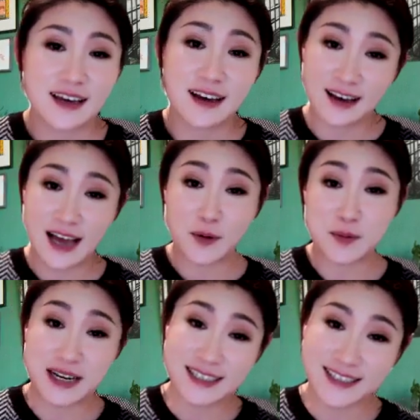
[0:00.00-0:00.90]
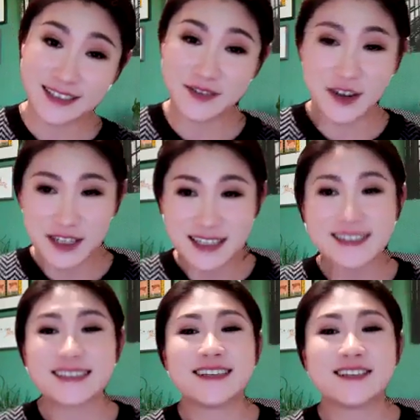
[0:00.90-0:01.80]
our Minister
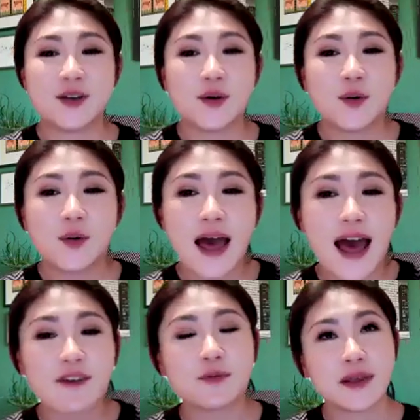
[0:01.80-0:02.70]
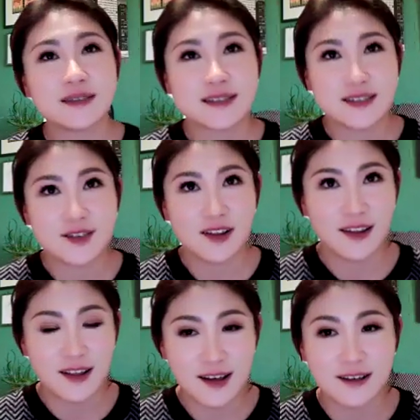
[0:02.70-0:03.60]
Valdez, that you have been such a
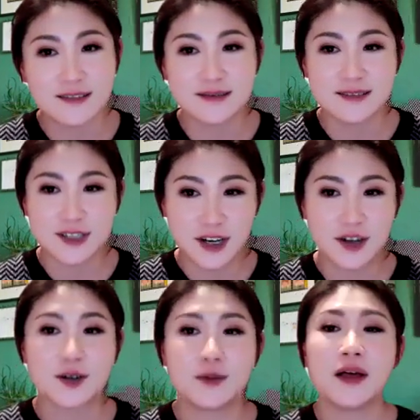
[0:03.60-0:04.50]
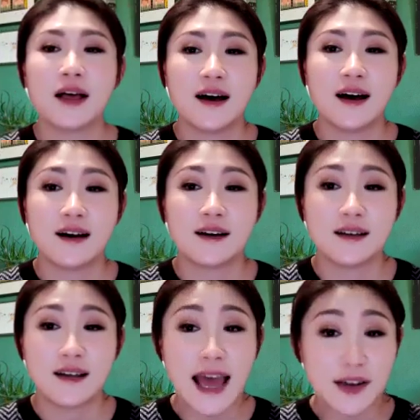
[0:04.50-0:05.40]
long-term
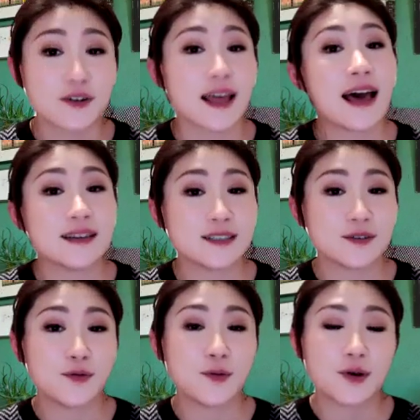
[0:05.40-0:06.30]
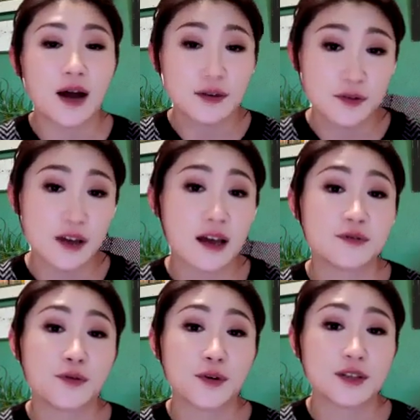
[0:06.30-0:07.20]
advocate for
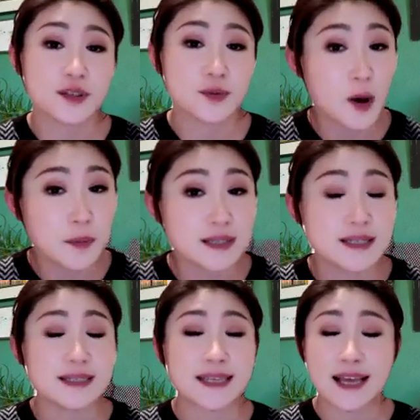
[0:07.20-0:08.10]
the small business,